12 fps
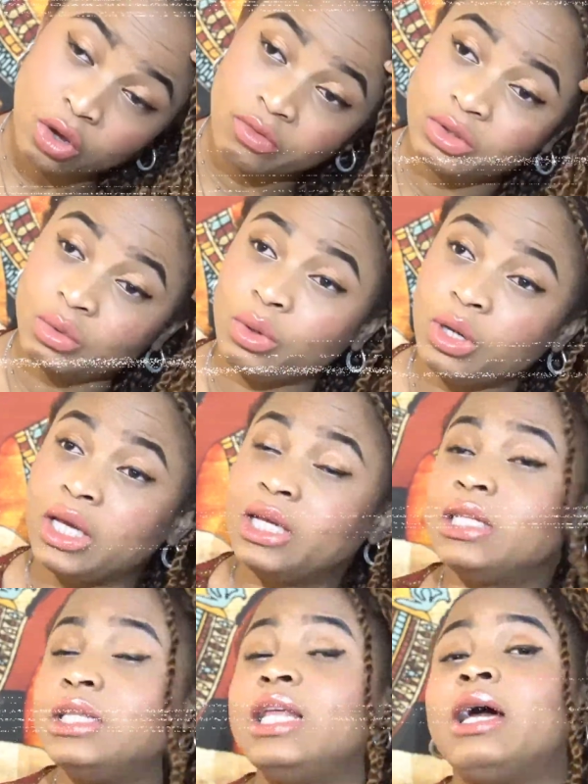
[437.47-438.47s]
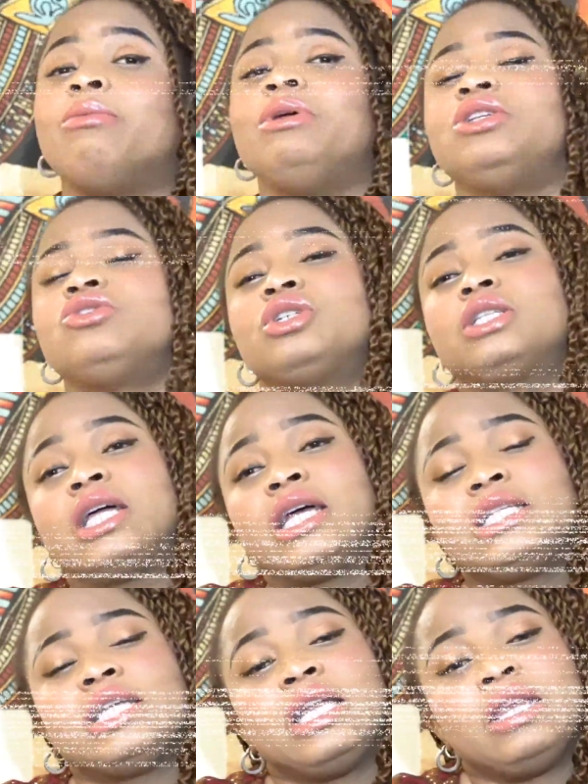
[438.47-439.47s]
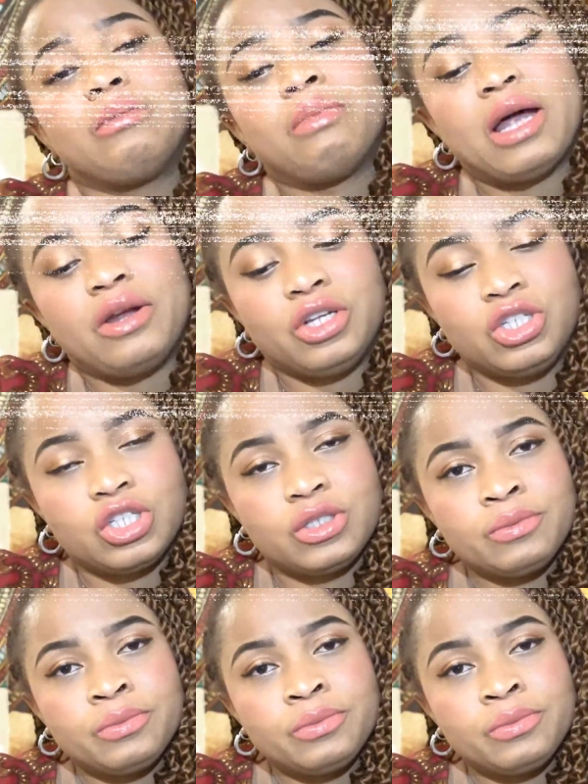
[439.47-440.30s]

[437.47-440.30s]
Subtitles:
of the way they are being treated in the marriage.